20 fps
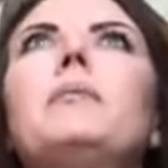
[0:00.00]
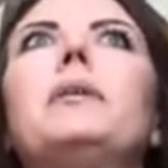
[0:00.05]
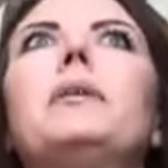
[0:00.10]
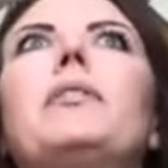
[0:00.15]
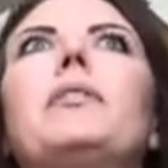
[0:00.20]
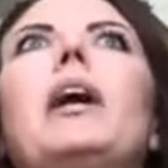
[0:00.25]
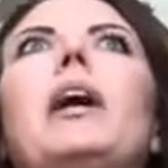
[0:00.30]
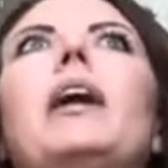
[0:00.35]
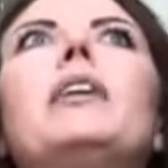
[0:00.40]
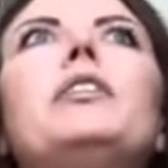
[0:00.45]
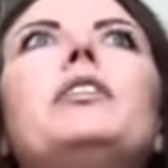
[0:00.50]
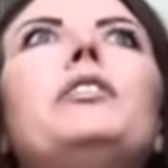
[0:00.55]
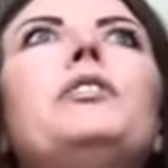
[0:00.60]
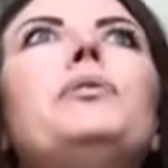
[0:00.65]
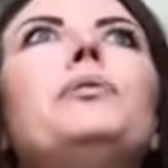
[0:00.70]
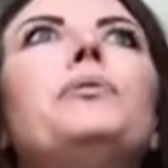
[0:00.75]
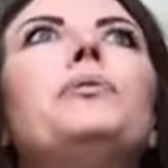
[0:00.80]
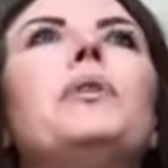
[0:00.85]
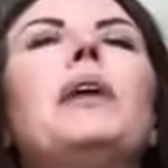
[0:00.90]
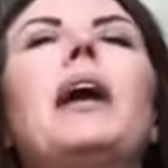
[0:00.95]
about that,
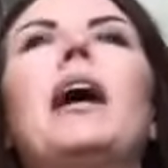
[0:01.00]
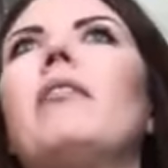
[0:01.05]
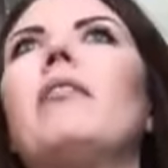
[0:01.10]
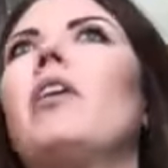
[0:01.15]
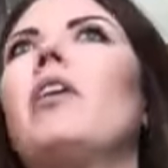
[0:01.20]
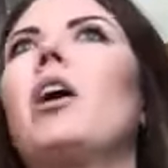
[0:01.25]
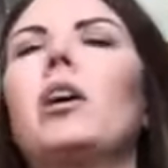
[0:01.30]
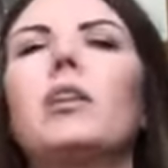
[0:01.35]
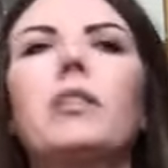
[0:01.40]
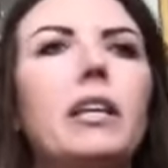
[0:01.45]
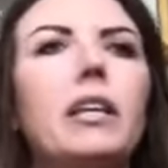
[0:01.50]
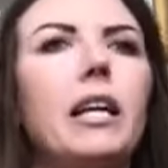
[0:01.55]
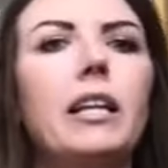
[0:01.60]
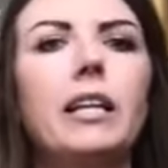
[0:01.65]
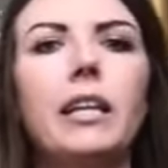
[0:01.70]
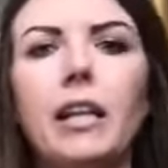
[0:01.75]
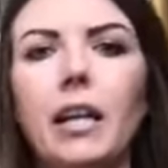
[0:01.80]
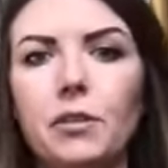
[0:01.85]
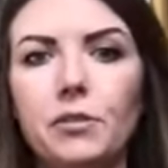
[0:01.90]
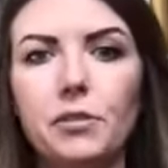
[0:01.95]
you have hardly
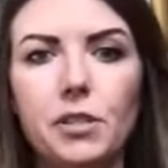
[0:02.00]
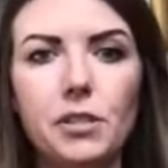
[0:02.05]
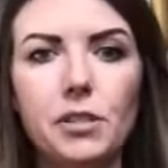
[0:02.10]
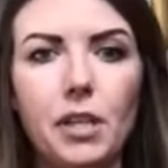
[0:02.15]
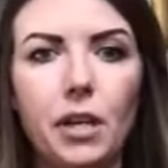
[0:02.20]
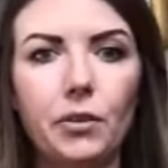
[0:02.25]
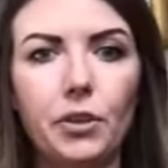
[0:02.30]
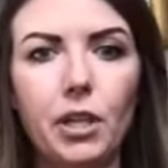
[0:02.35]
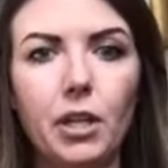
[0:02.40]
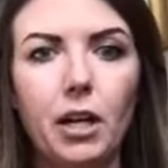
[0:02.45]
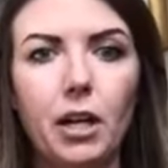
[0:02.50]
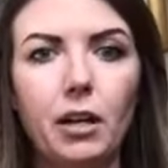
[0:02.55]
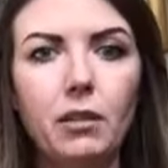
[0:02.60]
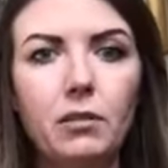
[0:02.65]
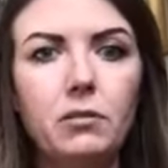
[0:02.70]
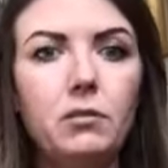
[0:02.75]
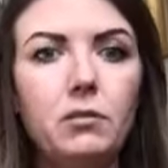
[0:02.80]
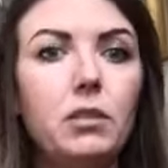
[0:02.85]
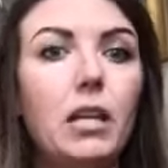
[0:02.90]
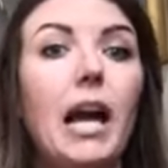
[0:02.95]
any houses out
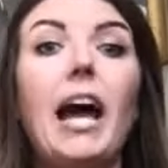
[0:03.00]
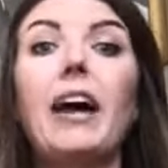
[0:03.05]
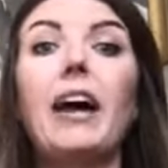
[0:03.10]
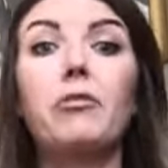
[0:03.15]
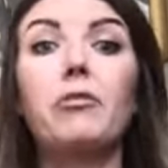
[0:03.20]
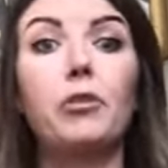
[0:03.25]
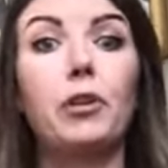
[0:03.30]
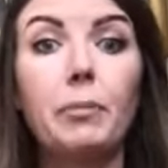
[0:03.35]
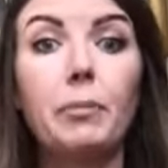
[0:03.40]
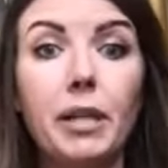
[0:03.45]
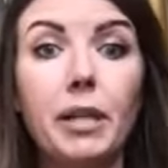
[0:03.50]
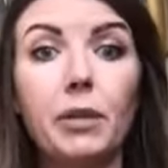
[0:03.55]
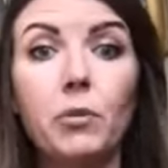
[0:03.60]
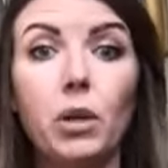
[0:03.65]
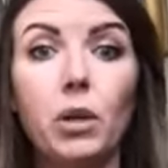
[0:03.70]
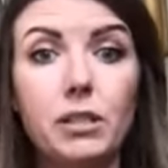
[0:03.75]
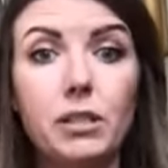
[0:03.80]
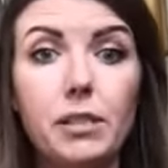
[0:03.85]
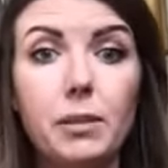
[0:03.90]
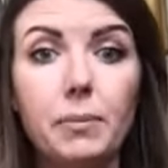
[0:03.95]
there. Everybody
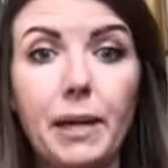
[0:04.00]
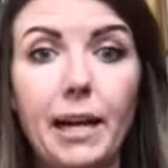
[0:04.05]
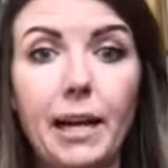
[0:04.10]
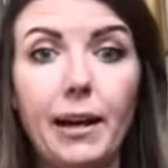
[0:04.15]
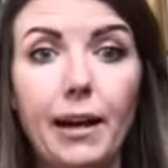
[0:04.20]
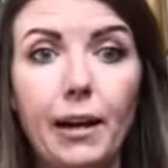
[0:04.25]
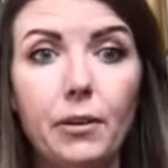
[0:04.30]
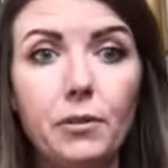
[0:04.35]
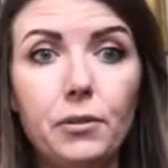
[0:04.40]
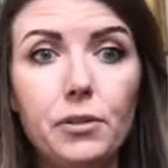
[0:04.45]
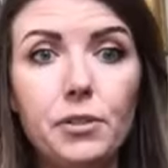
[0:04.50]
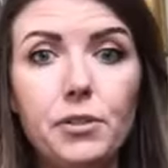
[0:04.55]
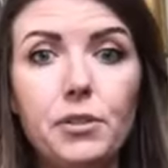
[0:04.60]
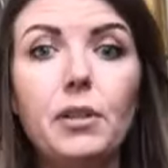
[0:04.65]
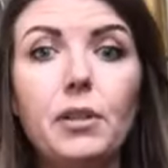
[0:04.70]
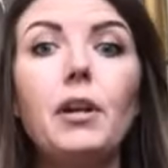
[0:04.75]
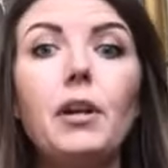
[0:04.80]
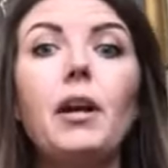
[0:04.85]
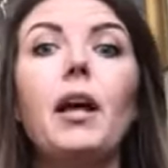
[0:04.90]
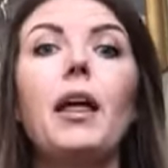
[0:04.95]
wants to buy a house.
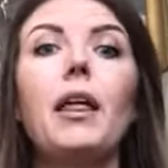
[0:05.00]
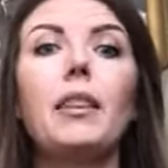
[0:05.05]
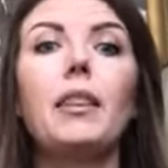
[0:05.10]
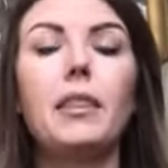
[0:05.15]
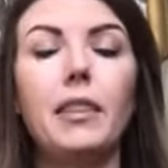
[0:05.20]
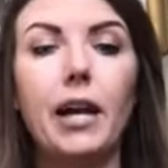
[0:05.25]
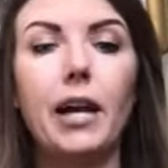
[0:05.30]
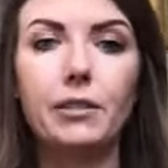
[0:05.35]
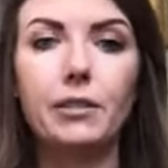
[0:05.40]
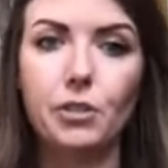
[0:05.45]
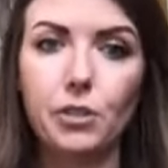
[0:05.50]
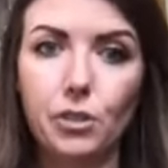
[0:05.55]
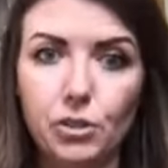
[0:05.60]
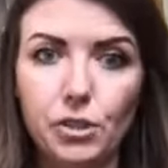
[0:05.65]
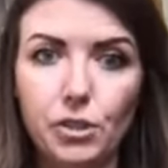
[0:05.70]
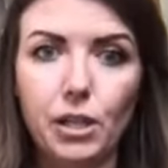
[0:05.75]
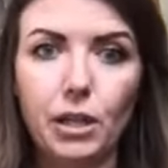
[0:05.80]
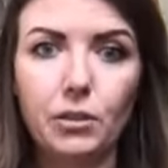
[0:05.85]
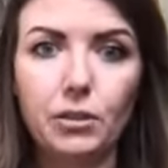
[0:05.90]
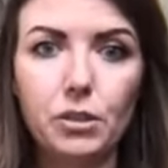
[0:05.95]
That's your
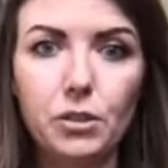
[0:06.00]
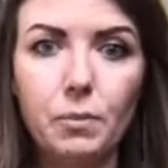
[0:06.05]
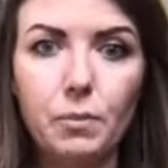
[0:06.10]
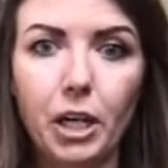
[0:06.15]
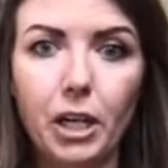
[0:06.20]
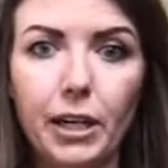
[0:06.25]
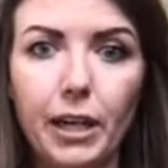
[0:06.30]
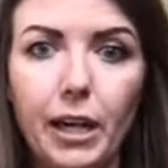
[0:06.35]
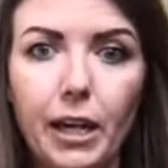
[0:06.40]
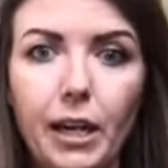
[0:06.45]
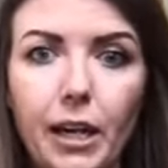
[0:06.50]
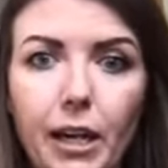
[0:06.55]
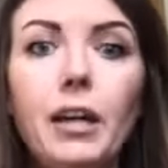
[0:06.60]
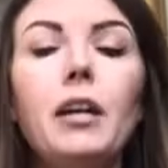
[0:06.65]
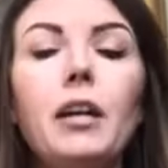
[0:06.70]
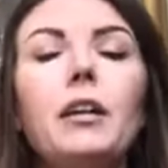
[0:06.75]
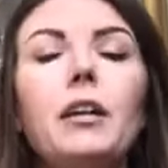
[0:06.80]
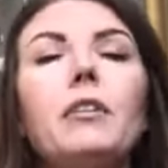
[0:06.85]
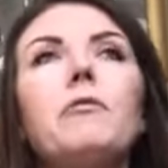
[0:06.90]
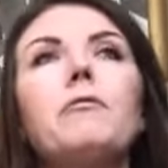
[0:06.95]
seller's market.
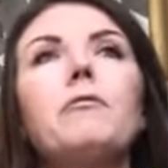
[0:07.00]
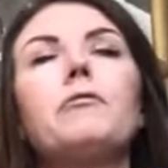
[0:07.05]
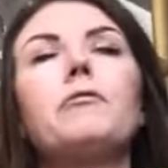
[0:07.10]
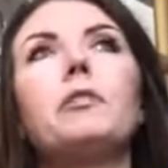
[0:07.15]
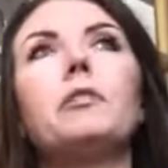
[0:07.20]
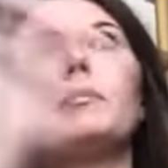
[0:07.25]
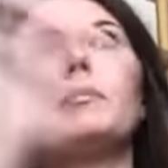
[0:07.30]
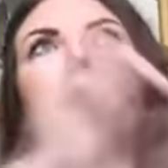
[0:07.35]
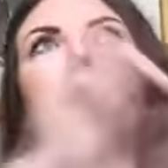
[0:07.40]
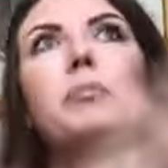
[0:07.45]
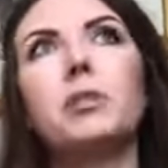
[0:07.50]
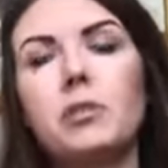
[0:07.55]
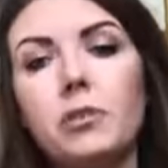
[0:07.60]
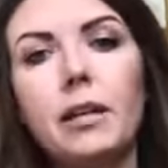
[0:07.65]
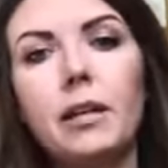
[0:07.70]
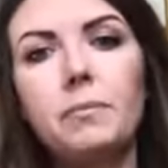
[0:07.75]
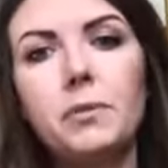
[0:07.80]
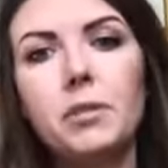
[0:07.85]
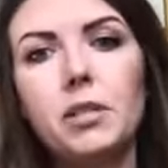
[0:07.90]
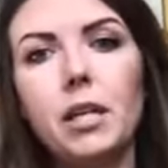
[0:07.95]
Flip the
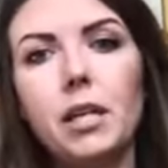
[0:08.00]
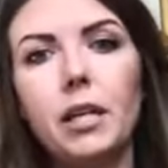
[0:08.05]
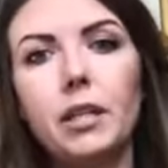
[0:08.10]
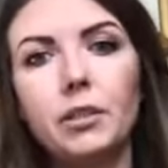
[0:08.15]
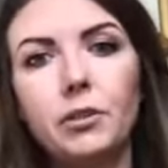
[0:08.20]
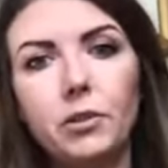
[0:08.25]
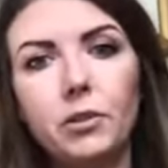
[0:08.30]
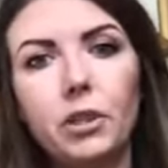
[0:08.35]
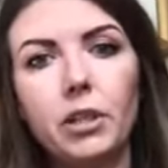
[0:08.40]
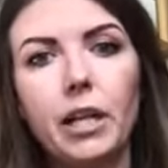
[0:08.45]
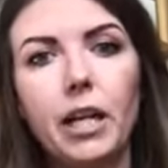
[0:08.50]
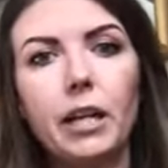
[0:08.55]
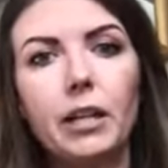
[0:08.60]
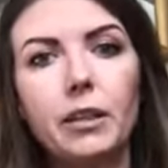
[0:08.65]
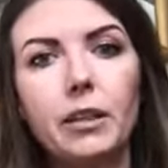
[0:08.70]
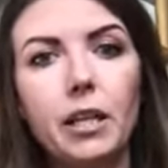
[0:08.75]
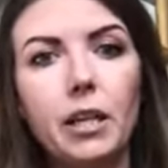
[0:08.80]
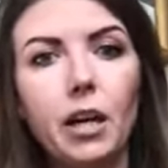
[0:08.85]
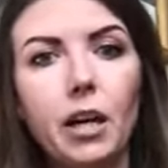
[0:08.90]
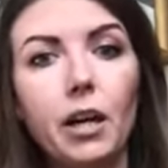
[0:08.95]
script and you look
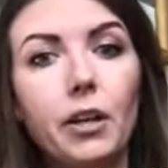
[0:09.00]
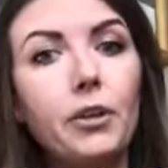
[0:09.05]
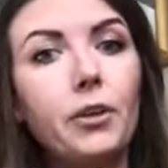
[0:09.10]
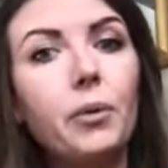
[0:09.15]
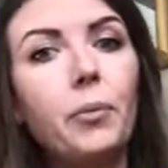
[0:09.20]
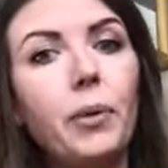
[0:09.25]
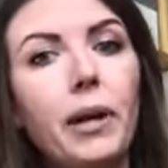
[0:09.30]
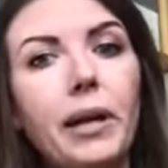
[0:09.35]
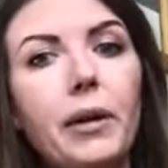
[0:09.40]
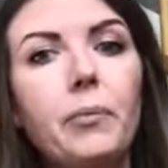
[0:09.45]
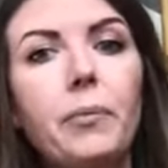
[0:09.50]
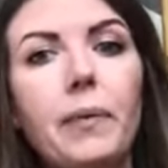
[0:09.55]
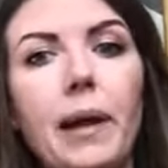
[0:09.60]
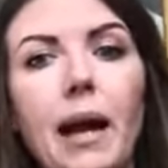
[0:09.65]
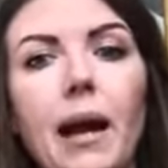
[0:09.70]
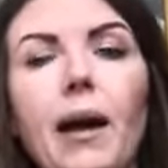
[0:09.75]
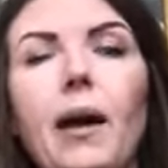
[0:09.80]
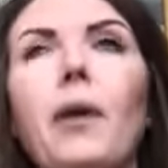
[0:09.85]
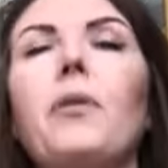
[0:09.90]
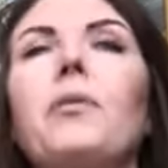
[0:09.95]
at it the other way
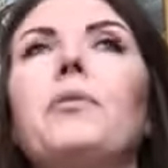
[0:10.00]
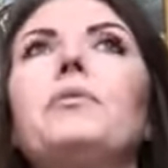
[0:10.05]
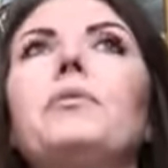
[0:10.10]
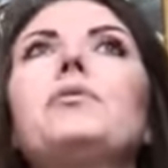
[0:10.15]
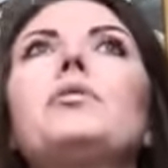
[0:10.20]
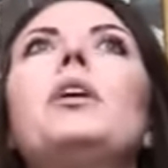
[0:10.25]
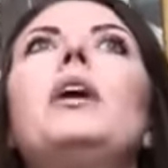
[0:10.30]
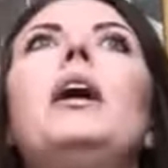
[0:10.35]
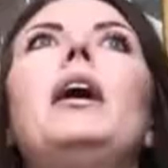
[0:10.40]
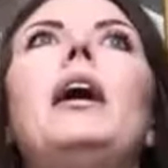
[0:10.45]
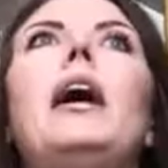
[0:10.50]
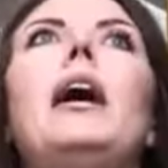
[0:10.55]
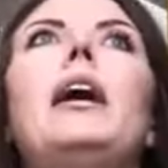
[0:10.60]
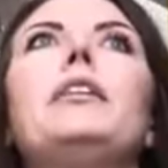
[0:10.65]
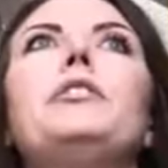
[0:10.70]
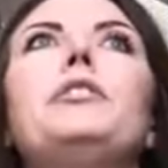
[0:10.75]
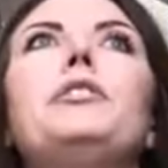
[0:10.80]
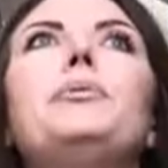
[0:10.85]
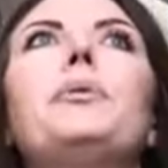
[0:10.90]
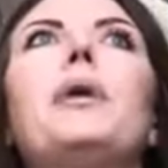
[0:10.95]
around,
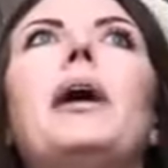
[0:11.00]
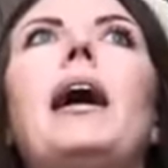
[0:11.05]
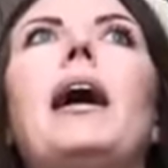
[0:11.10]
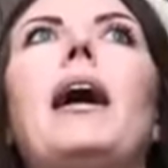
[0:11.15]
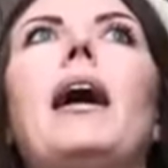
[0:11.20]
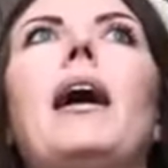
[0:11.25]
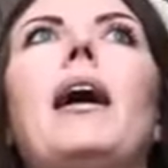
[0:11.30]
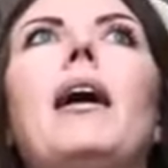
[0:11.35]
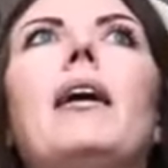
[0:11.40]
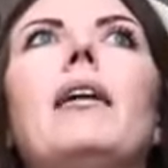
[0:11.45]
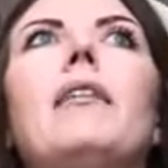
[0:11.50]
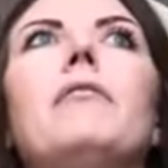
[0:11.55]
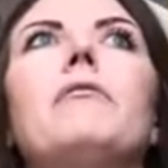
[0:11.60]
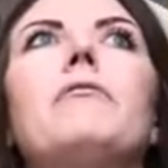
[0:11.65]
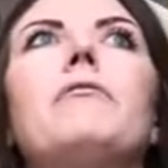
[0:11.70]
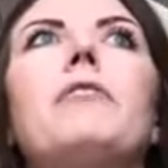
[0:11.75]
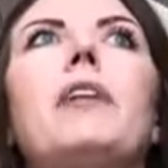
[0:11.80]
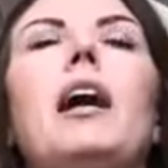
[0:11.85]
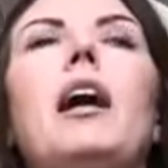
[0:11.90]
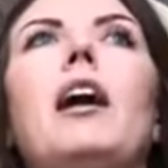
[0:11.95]
and you
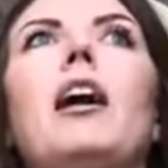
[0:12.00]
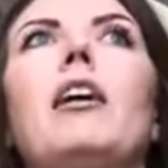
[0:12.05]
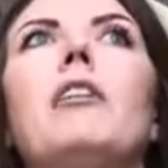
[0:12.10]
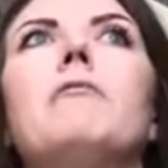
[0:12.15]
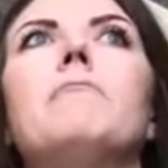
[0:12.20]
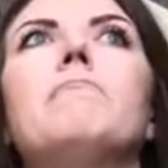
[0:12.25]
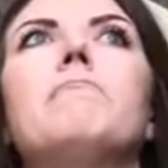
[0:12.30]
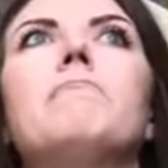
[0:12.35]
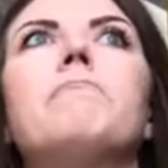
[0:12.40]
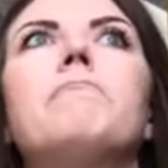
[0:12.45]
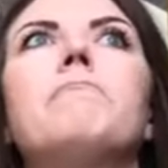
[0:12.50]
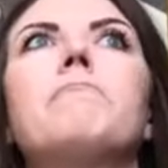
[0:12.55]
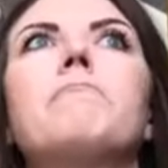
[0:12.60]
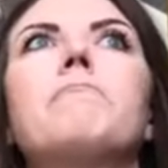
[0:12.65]
have tons